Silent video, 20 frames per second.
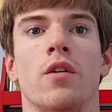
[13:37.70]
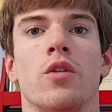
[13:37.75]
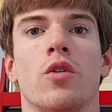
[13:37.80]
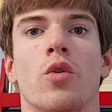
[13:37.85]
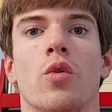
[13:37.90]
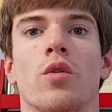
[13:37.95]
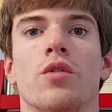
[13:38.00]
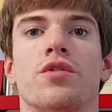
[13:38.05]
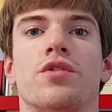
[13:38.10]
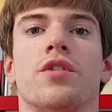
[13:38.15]

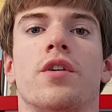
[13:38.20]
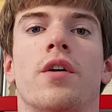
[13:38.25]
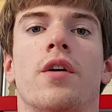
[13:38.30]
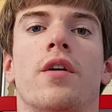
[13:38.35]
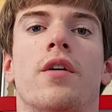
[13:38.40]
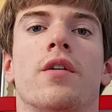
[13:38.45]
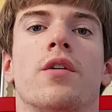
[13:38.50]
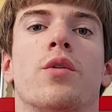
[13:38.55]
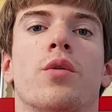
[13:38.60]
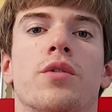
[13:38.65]

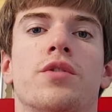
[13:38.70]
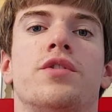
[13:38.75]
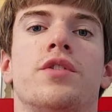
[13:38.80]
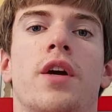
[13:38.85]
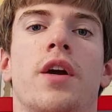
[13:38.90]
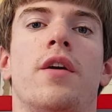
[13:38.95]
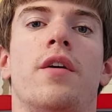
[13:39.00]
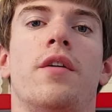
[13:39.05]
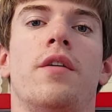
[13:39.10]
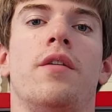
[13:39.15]

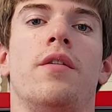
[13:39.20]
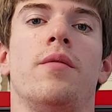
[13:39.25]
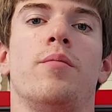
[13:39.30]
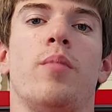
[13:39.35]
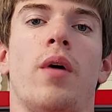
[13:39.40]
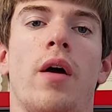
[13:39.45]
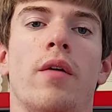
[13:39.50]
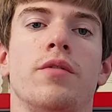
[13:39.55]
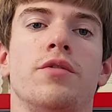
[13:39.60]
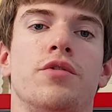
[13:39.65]
Corsair
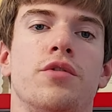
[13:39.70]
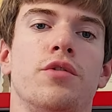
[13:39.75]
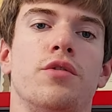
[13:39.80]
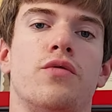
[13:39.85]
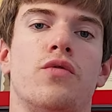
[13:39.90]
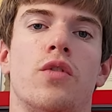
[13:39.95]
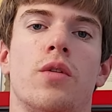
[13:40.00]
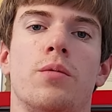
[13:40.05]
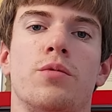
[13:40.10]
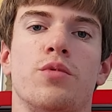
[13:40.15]
Pirates
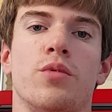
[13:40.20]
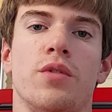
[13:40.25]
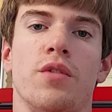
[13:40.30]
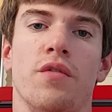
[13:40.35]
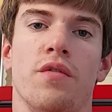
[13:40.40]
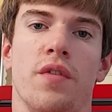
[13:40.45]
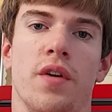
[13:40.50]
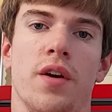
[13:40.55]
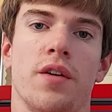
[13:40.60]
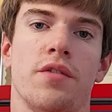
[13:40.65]
uniforms with the
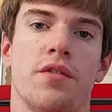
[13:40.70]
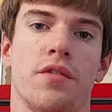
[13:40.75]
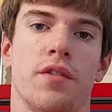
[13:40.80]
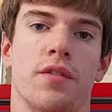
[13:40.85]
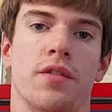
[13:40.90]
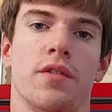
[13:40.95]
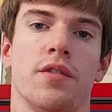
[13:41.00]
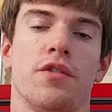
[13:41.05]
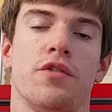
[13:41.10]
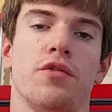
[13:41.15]
vest
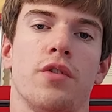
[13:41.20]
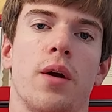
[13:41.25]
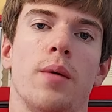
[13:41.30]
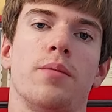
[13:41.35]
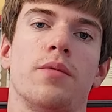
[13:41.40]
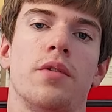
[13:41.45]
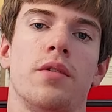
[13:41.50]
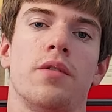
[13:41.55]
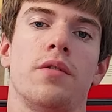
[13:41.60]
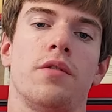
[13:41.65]
and the
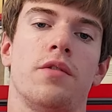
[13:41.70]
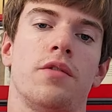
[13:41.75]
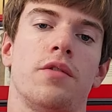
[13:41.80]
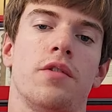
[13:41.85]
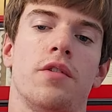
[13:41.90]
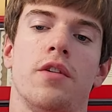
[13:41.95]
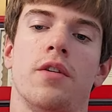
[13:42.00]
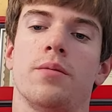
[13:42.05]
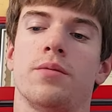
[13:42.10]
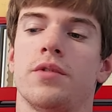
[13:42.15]
striped
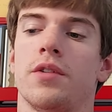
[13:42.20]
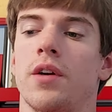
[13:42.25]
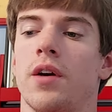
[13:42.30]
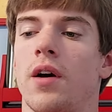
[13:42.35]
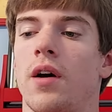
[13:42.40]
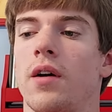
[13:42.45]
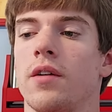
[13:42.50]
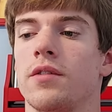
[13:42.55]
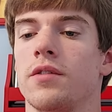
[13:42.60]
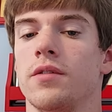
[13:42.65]
stirrup
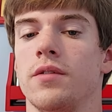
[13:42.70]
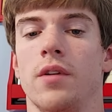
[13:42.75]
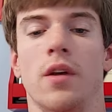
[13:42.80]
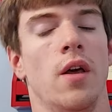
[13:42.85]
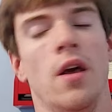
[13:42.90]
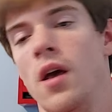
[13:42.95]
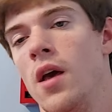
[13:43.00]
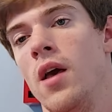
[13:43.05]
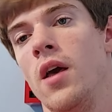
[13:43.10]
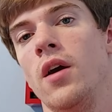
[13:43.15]
socks. And
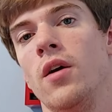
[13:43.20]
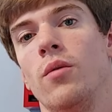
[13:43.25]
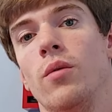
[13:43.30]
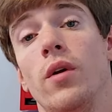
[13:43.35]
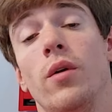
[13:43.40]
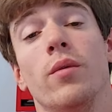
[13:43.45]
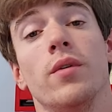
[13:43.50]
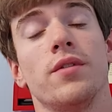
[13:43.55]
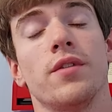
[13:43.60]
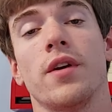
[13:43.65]
when
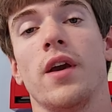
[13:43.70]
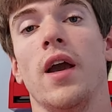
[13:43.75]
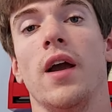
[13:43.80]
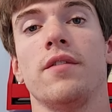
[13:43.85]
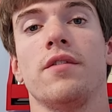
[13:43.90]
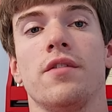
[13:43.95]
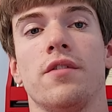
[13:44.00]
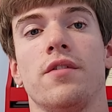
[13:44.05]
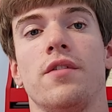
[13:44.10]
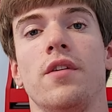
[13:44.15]
he went to
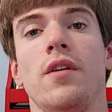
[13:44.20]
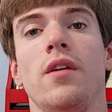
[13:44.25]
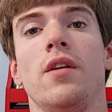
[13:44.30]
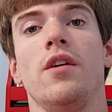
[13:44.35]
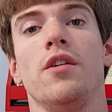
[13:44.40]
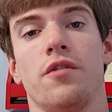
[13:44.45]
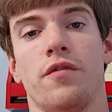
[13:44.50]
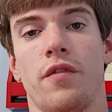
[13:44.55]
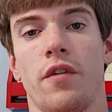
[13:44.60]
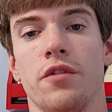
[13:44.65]
Kansas City,
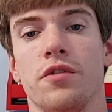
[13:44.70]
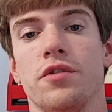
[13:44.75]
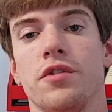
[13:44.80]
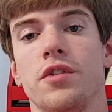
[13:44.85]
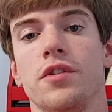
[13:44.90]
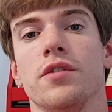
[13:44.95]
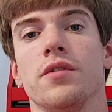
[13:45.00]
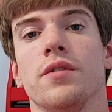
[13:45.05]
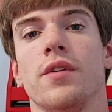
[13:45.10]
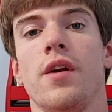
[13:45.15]
his first
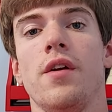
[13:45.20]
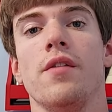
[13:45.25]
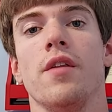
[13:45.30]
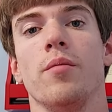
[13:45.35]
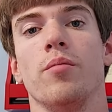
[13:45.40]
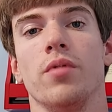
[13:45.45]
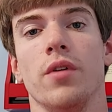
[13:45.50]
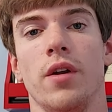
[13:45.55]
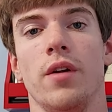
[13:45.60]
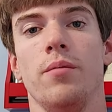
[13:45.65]
season there, they
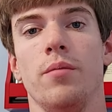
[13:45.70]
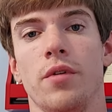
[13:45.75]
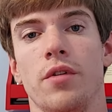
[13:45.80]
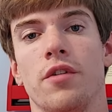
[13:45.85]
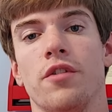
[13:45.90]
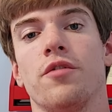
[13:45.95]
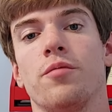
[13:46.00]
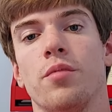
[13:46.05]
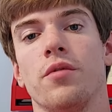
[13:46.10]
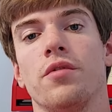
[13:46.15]
played at
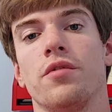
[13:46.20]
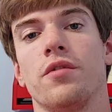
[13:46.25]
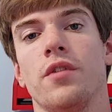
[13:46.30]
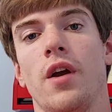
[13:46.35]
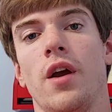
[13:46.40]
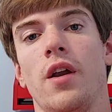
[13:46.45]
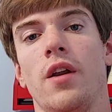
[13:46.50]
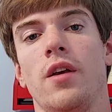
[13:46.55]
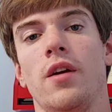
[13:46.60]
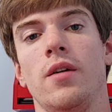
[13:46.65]
Municipal
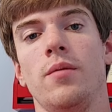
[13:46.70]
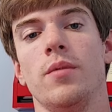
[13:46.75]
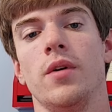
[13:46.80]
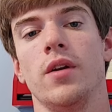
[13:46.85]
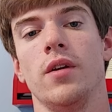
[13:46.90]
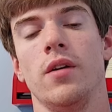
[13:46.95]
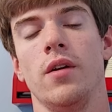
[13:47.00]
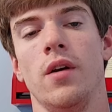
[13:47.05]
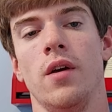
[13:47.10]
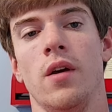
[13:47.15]
Stadium
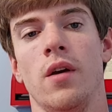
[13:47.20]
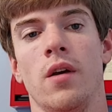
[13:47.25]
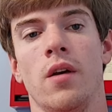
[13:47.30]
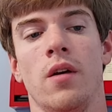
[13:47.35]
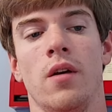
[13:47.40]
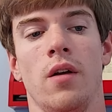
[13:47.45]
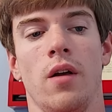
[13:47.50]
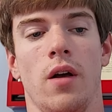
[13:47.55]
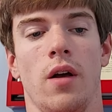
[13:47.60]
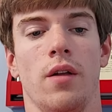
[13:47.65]
and
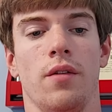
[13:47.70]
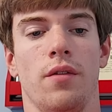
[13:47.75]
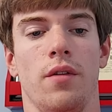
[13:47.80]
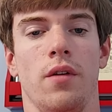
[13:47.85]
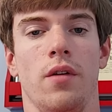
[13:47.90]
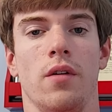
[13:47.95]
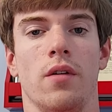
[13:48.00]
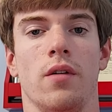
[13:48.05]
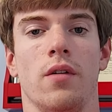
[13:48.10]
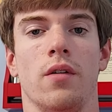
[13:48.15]
had
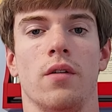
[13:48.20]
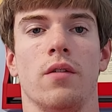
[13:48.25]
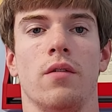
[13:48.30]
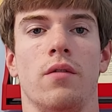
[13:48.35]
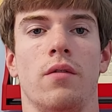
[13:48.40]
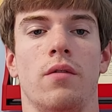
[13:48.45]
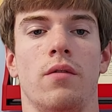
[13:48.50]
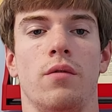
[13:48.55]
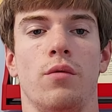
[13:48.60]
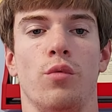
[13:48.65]
the
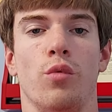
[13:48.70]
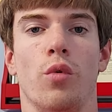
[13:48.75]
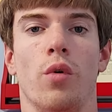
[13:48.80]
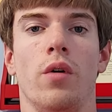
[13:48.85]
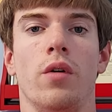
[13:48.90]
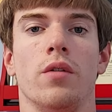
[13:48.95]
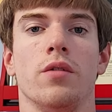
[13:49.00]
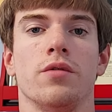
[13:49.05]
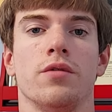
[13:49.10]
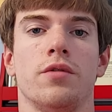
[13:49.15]

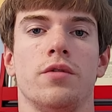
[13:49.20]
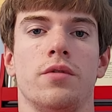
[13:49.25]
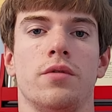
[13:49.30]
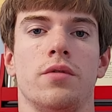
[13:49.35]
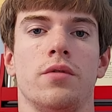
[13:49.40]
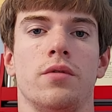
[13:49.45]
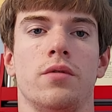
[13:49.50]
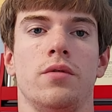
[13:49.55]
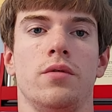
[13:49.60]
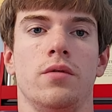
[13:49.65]

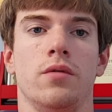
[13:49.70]
Royals,